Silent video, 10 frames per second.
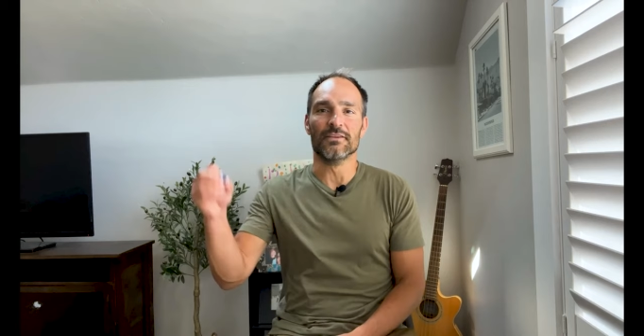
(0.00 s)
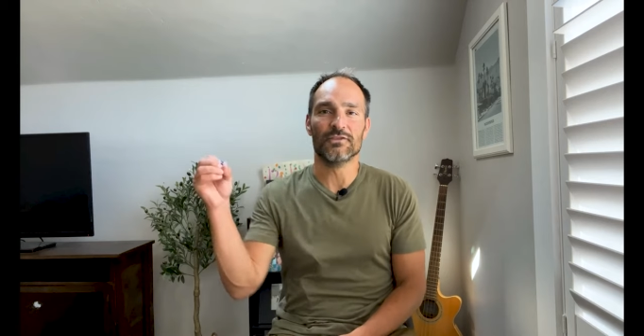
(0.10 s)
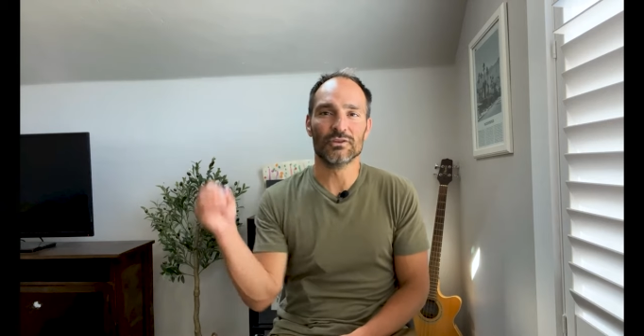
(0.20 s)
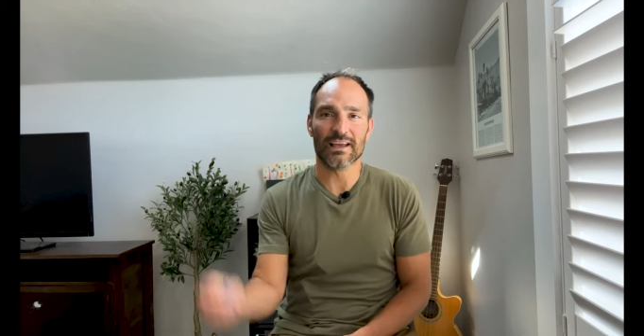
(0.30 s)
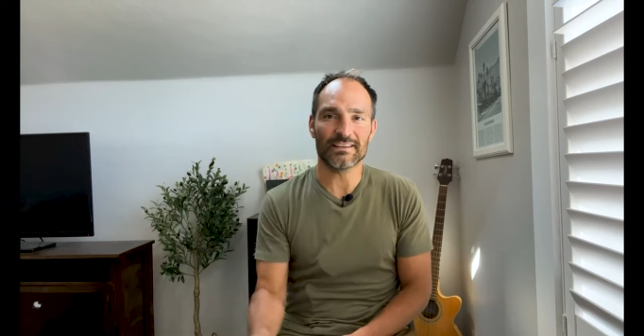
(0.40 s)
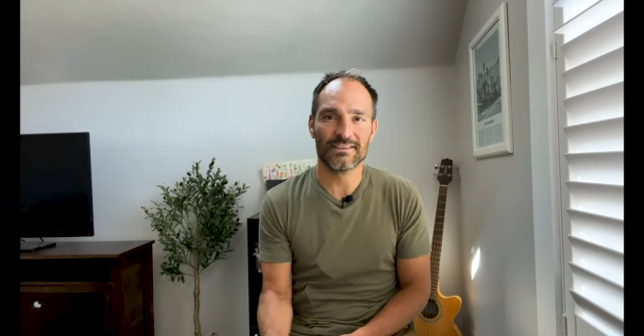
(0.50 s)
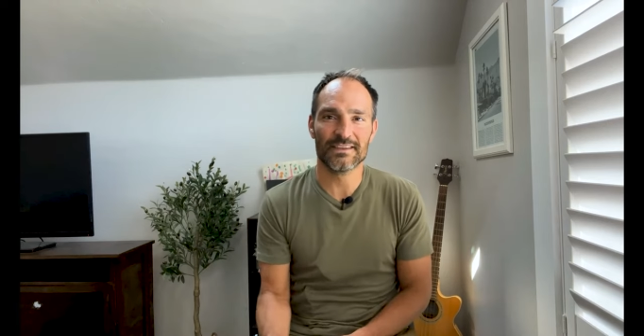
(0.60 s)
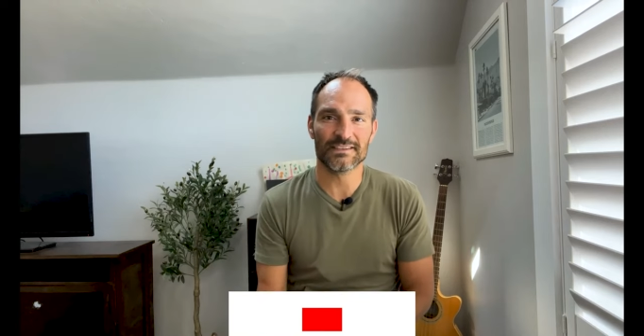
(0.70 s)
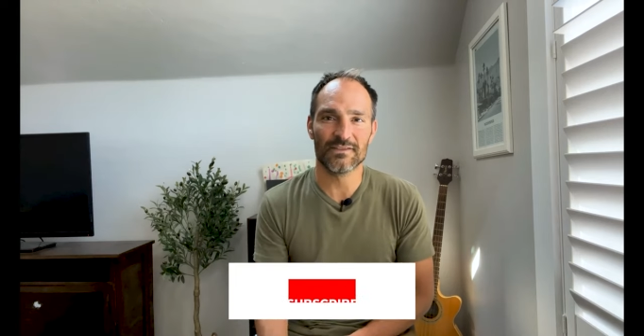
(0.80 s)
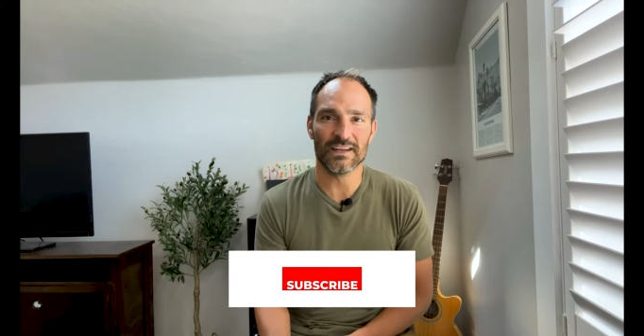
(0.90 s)
If you liked
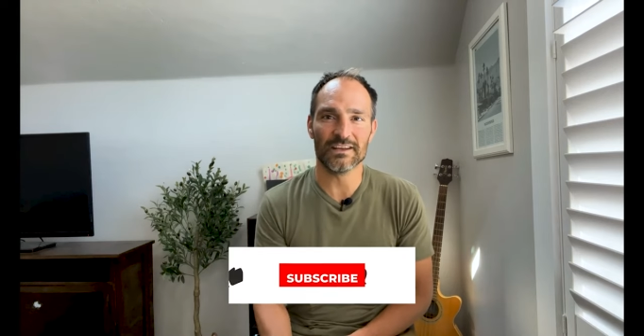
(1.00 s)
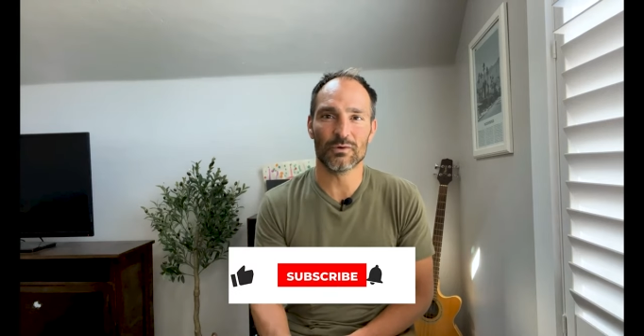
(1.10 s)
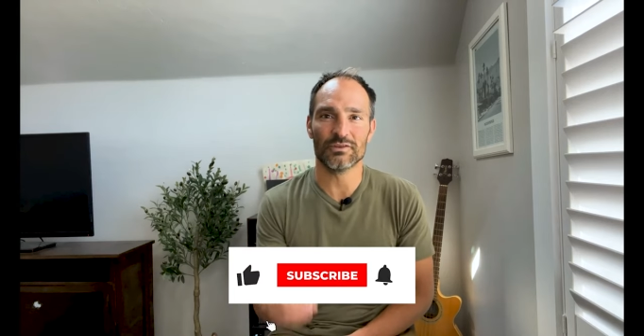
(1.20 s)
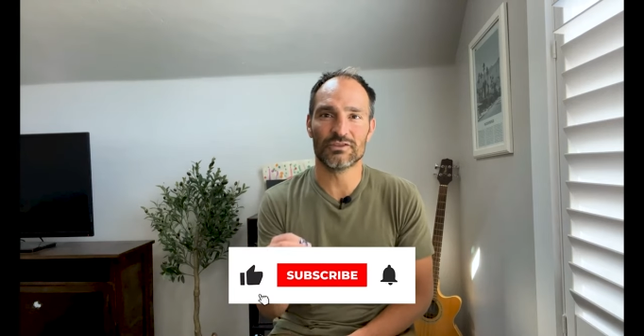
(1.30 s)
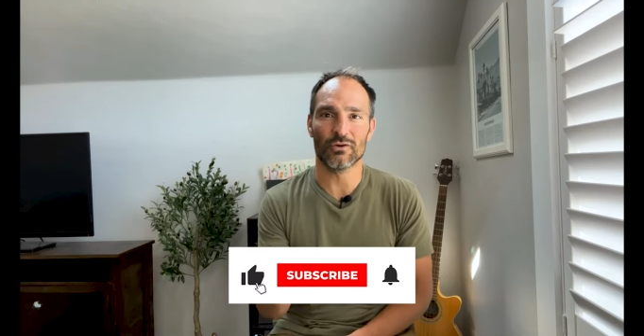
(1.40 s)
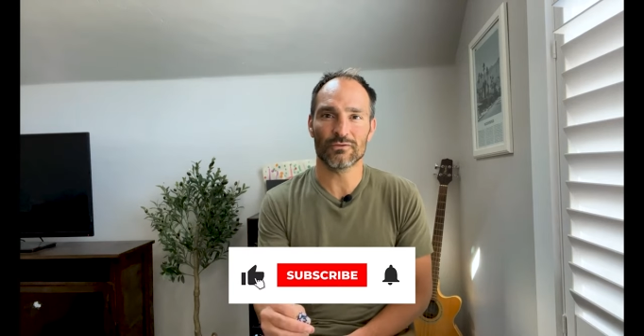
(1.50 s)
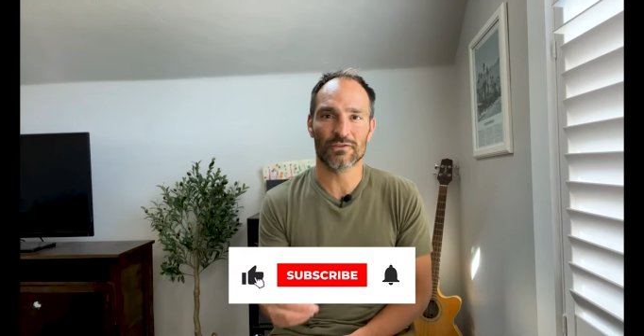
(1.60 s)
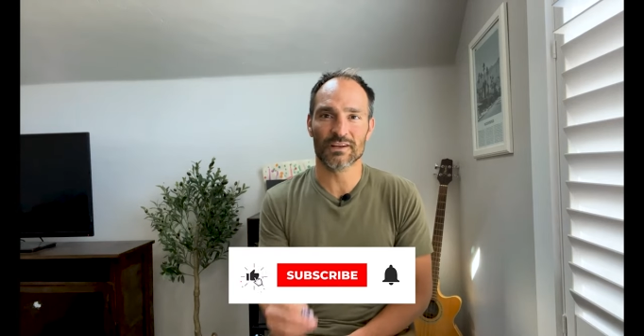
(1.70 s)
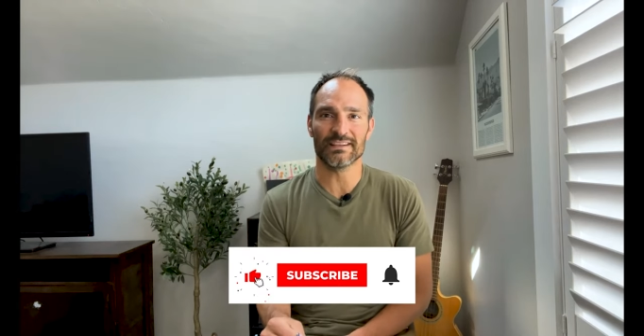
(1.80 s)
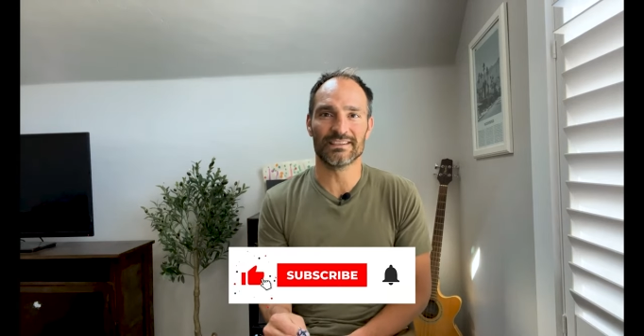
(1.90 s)
this video, don't forget